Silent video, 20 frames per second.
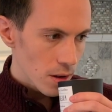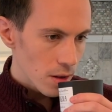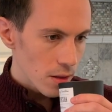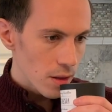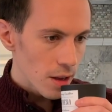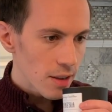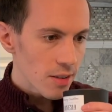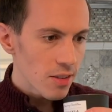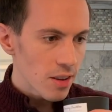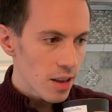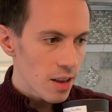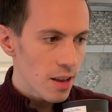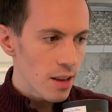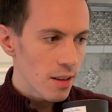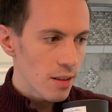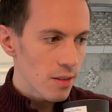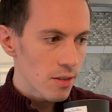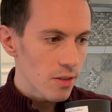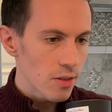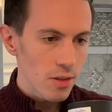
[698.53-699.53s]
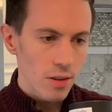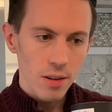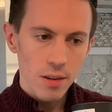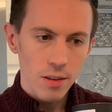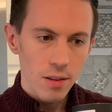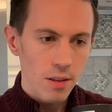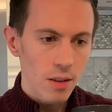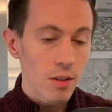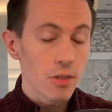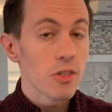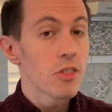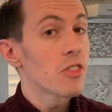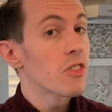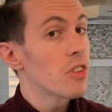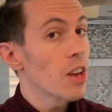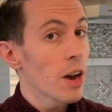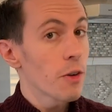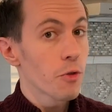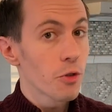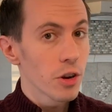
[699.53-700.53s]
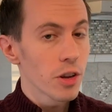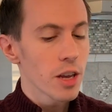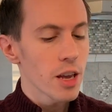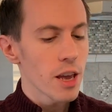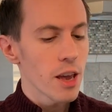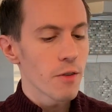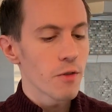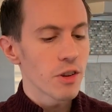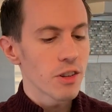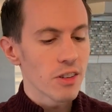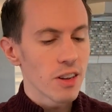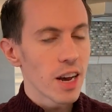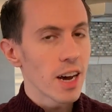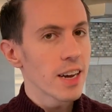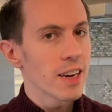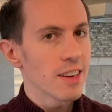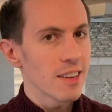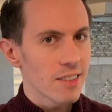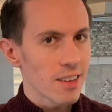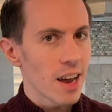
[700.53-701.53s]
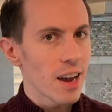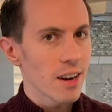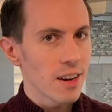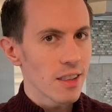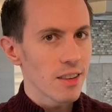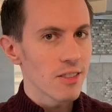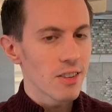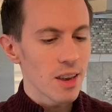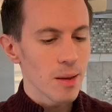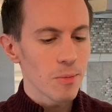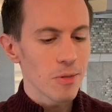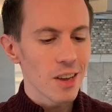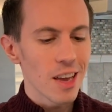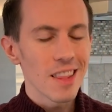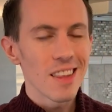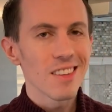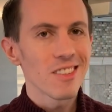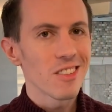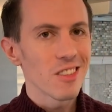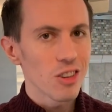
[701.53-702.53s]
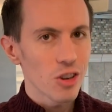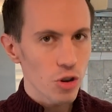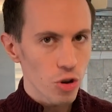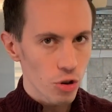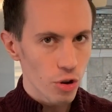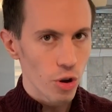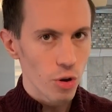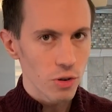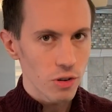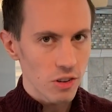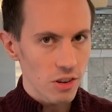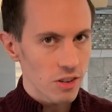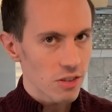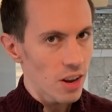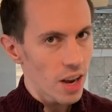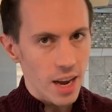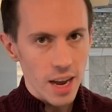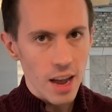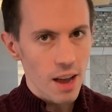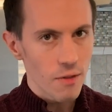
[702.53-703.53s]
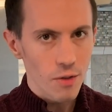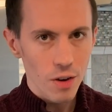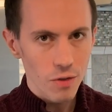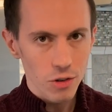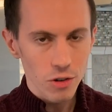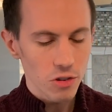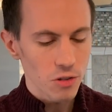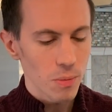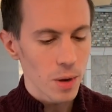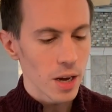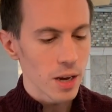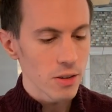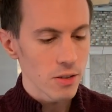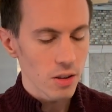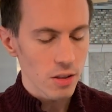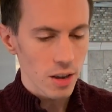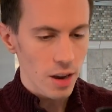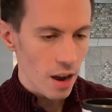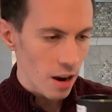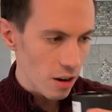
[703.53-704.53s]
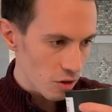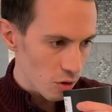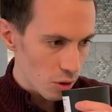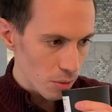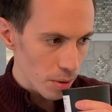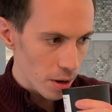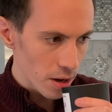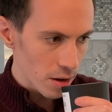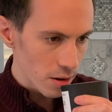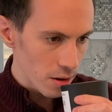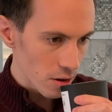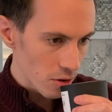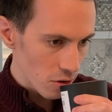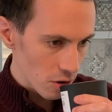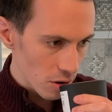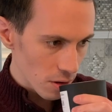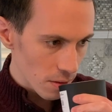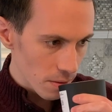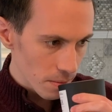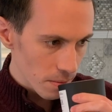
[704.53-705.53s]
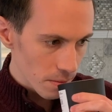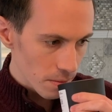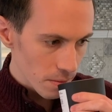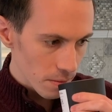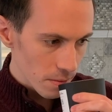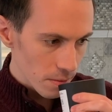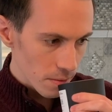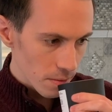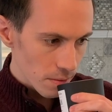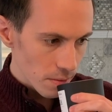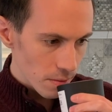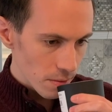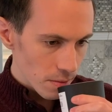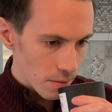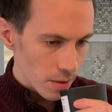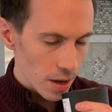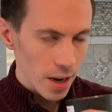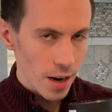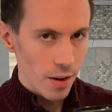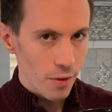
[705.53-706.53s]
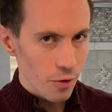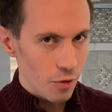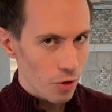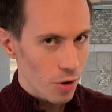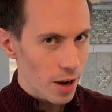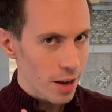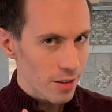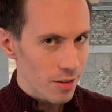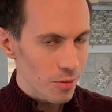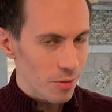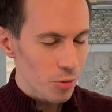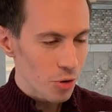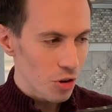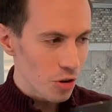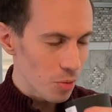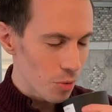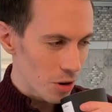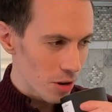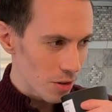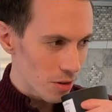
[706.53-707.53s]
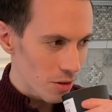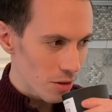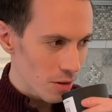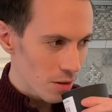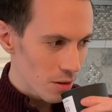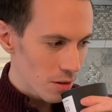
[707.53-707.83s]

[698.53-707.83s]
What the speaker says: This is definitely, if it's not exactly the same scent, this is the closest I have ever smelled to the actual Polynesian. And I've tried some good ones.